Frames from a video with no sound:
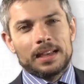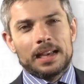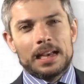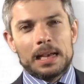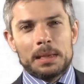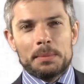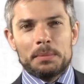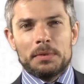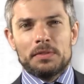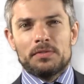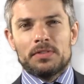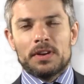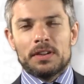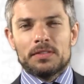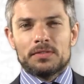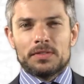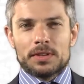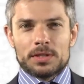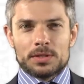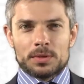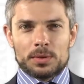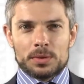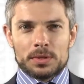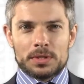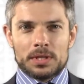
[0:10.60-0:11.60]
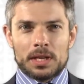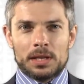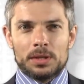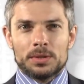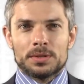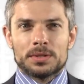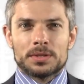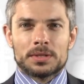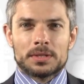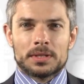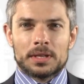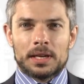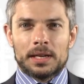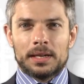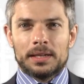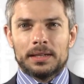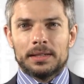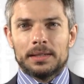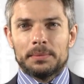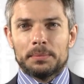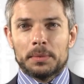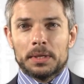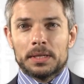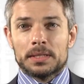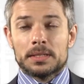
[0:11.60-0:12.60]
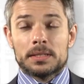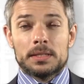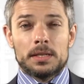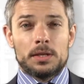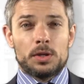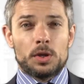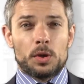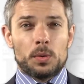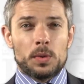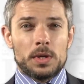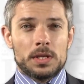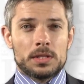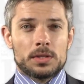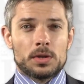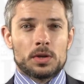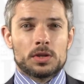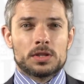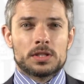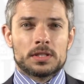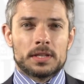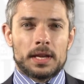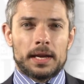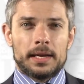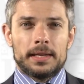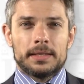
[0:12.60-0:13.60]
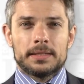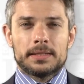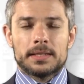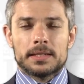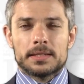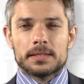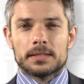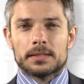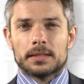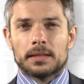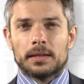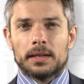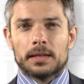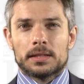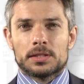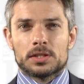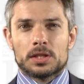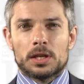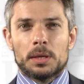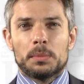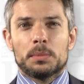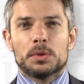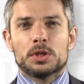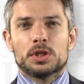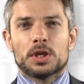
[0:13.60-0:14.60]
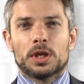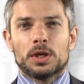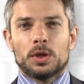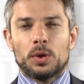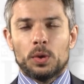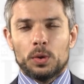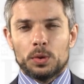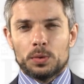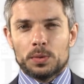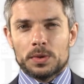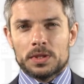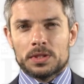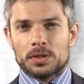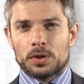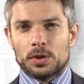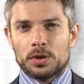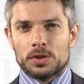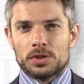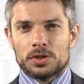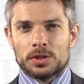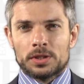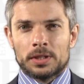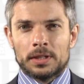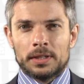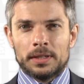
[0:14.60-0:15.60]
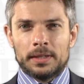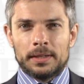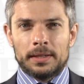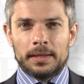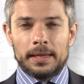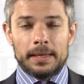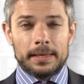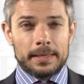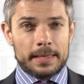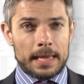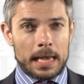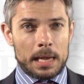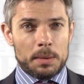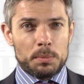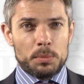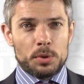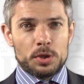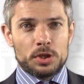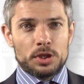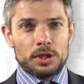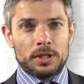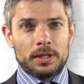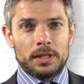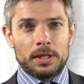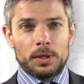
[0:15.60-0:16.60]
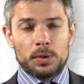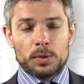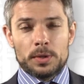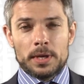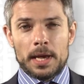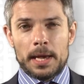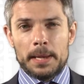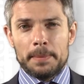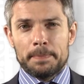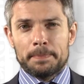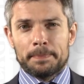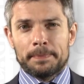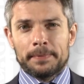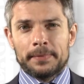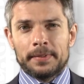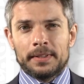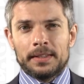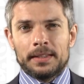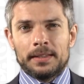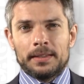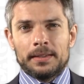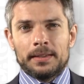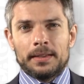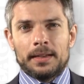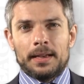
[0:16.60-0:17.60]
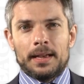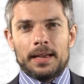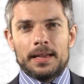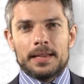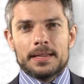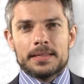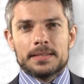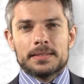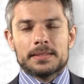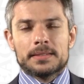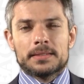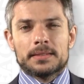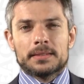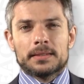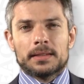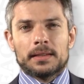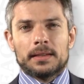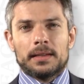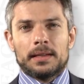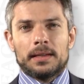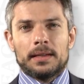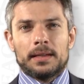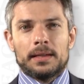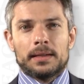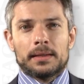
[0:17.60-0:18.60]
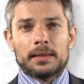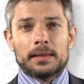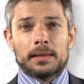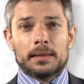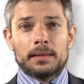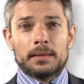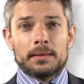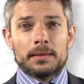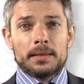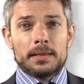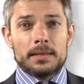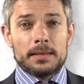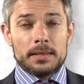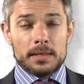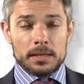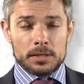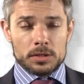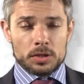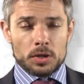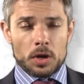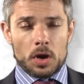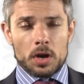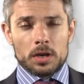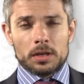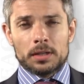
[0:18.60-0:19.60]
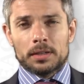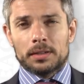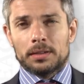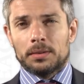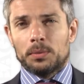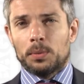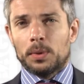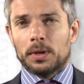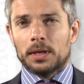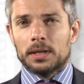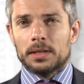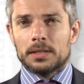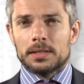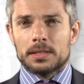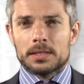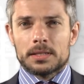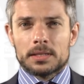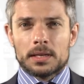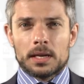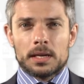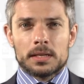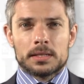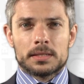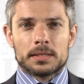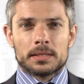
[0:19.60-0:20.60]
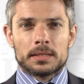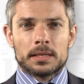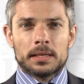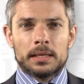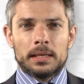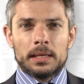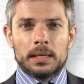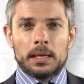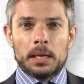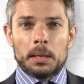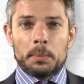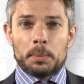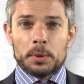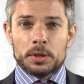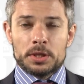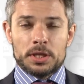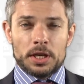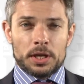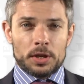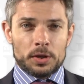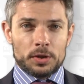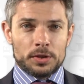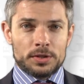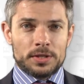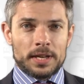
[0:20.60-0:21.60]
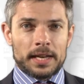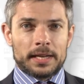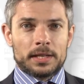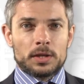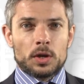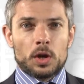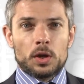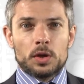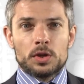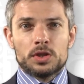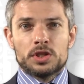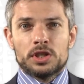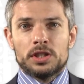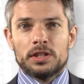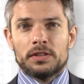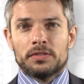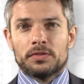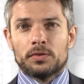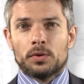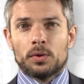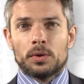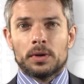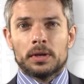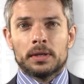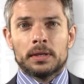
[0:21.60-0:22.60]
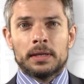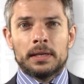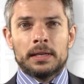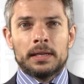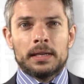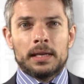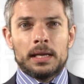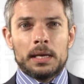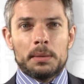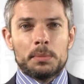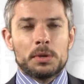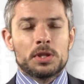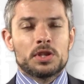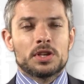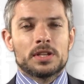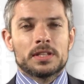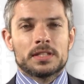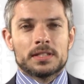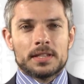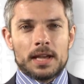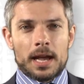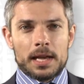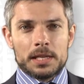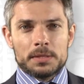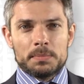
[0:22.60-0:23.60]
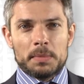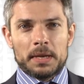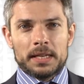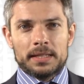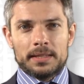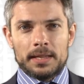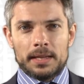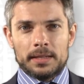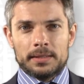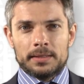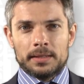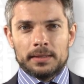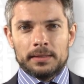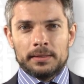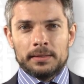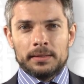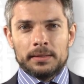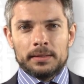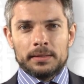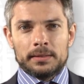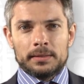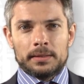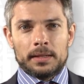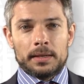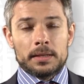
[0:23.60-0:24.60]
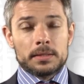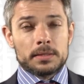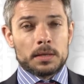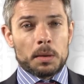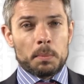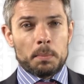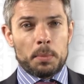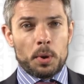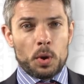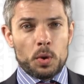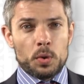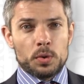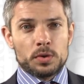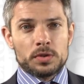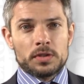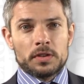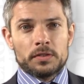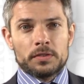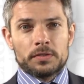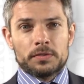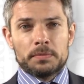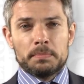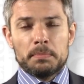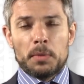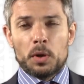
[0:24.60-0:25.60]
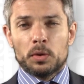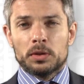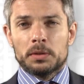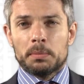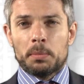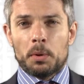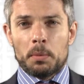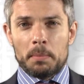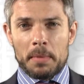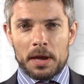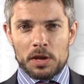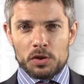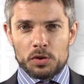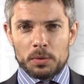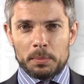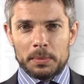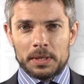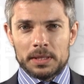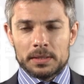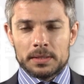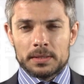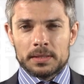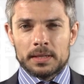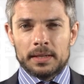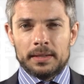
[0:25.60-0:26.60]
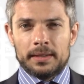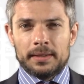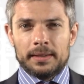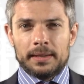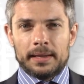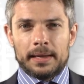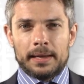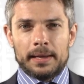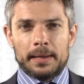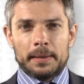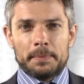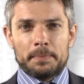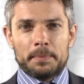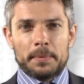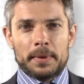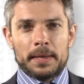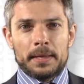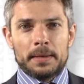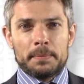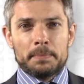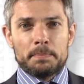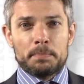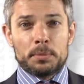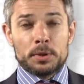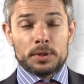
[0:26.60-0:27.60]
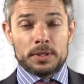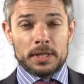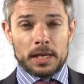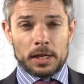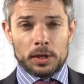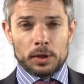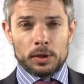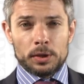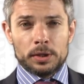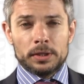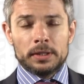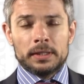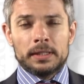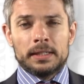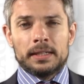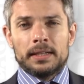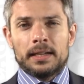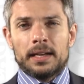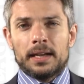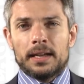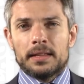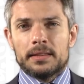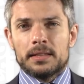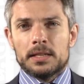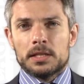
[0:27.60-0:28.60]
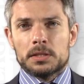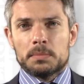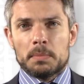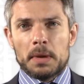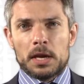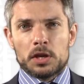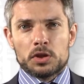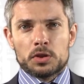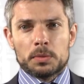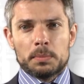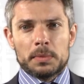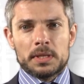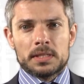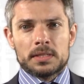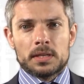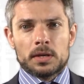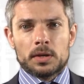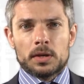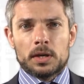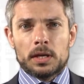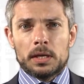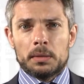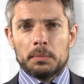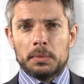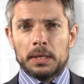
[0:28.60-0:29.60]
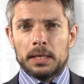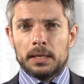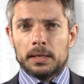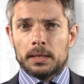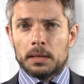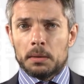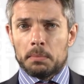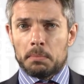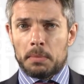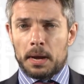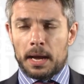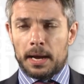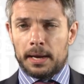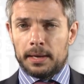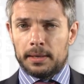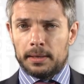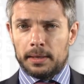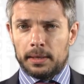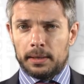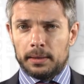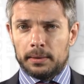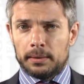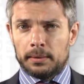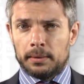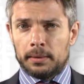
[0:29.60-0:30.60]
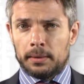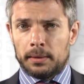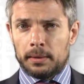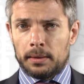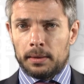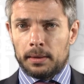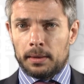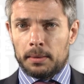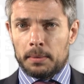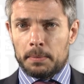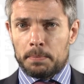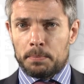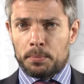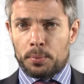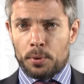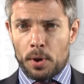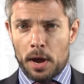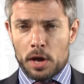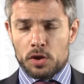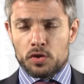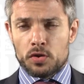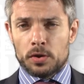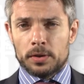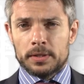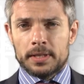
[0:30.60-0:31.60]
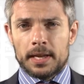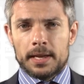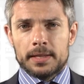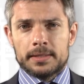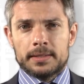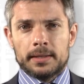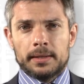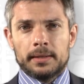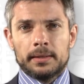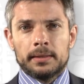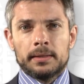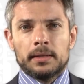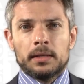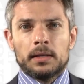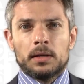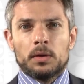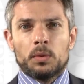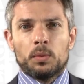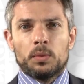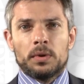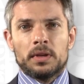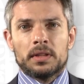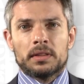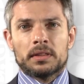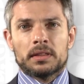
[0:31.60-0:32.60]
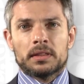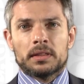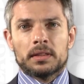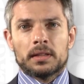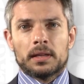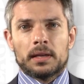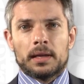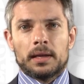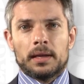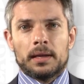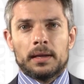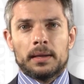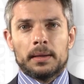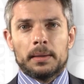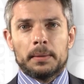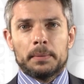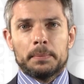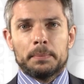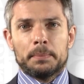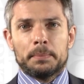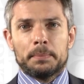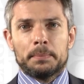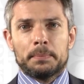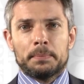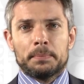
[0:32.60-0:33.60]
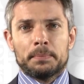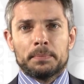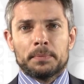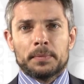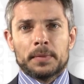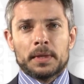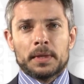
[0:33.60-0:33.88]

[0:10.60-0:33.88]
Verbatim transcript: I'm Ivan Vasconcelos. I'm a senior research scientist at Schlumberger Gould Research in Cambridge in the UK. And uh, in this talk, we're going to discuss particular technology for imaging seismic data that is composed of multiple measurements. Uh, in particular, uh, these measurements are going to be combining pressure data with um,